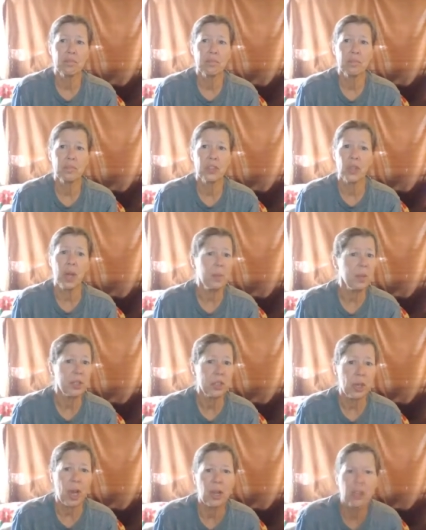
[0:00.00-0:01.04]
So I'm not
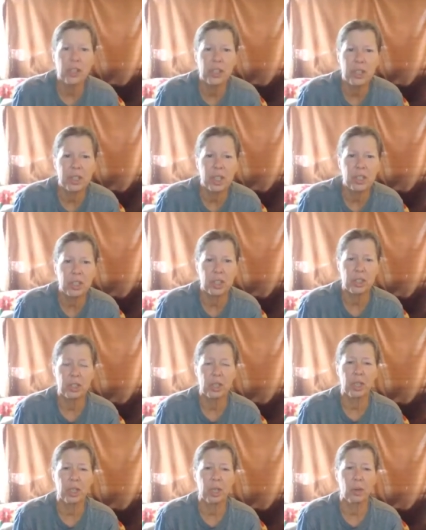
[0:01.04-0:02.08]
sure how she thinks
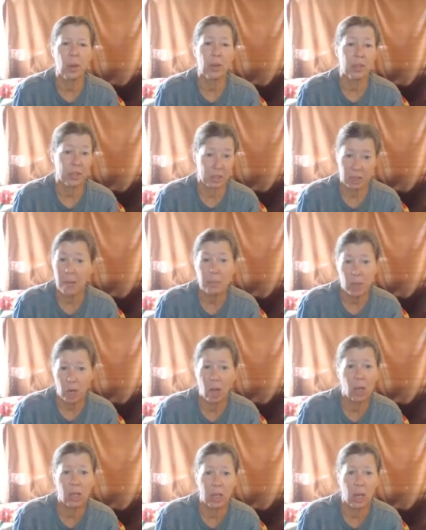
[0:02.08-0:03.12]
she's going to get away with it, because I'm
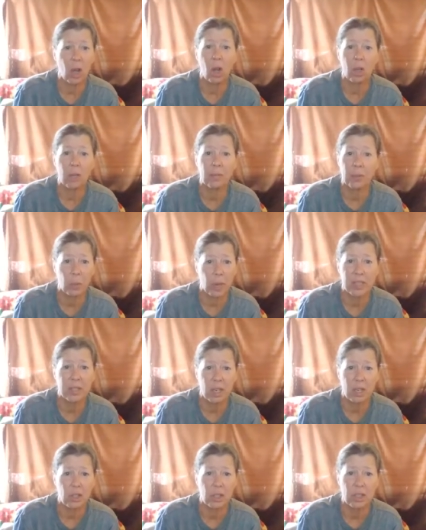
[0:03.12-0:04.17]
calling all of the way
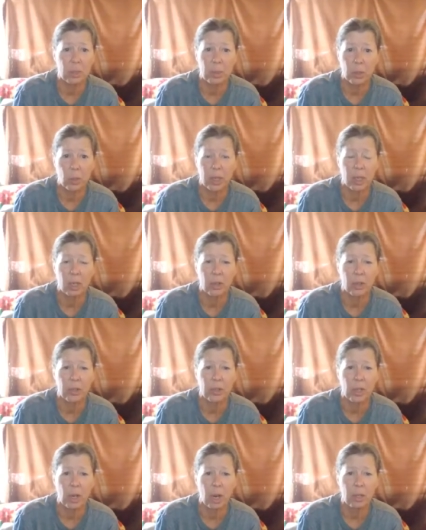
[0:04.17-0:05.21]
stations between here and
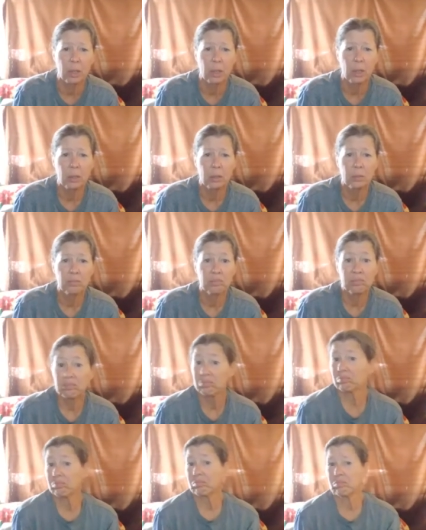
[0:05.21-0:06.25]
Utah.
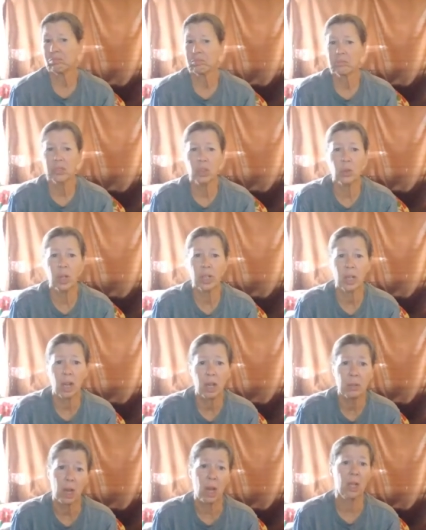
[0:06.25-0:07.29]
You want to call them?
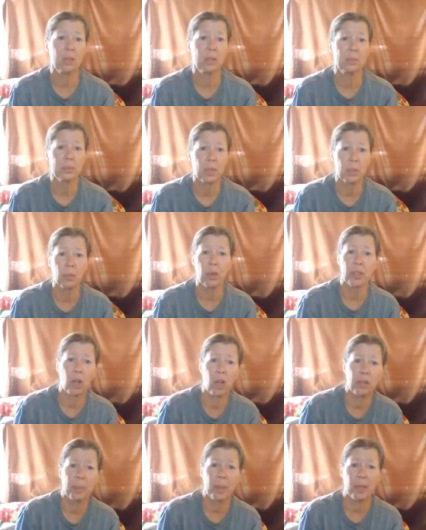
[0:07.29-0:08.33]
Call them. The more they call,
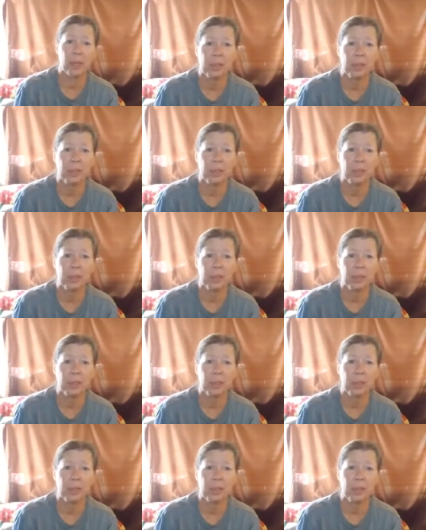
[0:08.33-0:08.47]
the better.